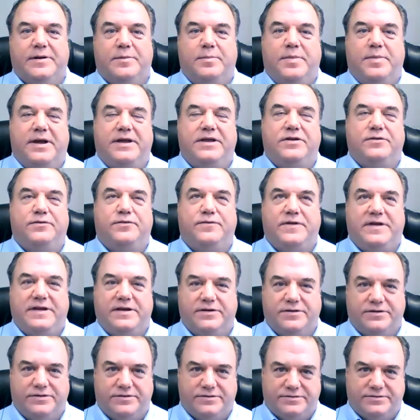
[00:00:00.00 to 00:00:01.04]
but you
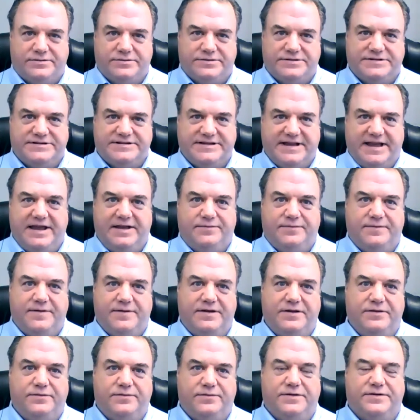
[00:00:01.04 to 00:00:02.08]
feel safe
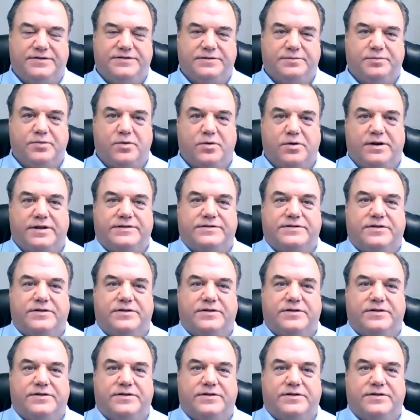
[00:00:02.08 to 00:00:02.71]
and you feel supported.